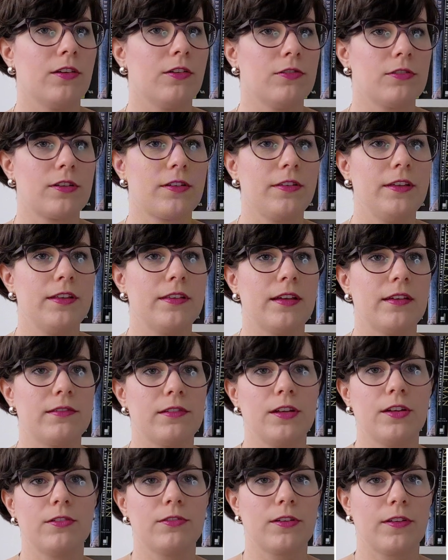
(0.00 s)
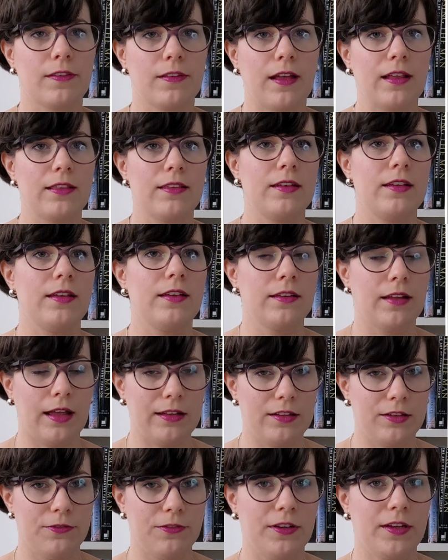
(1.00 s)
or glittery or satin,
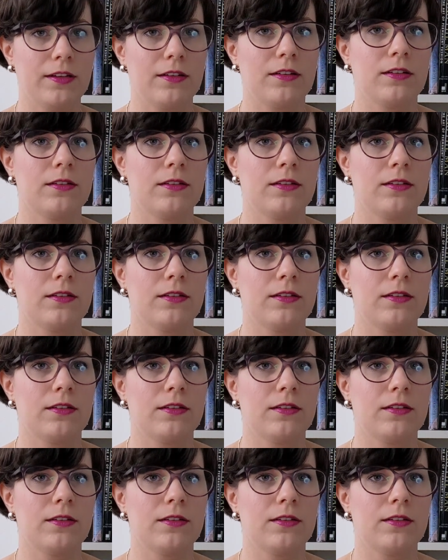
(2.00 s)
anything.